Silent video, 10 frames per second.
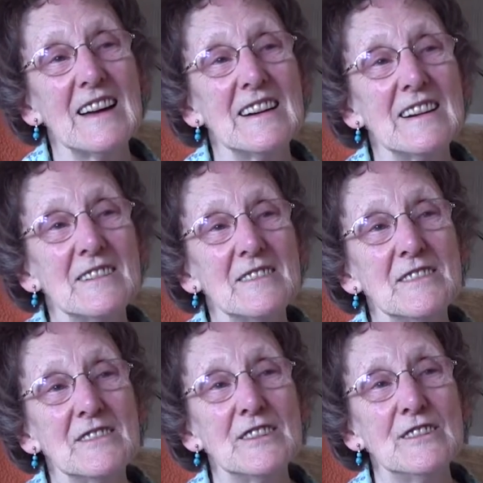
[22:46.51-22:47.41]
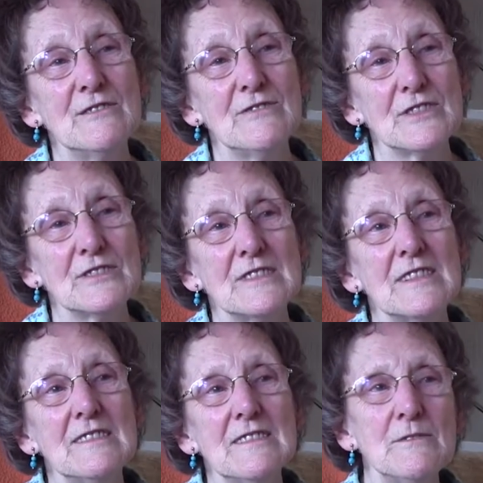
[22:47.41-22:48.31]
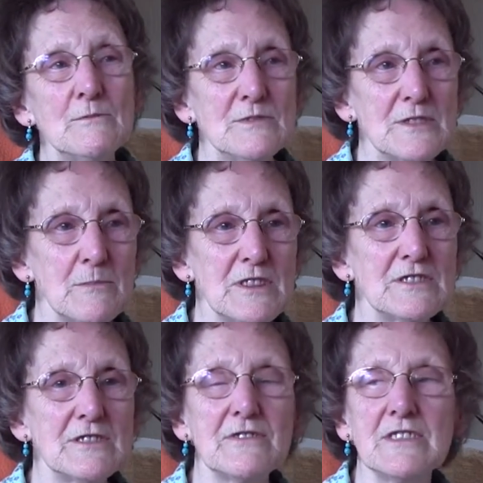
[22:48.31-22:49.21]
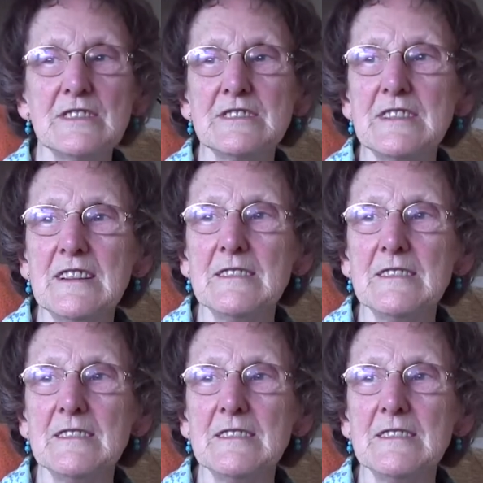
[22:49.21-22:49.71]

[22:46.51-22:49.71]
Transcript: Uh, the Imferon uh, was a bit different.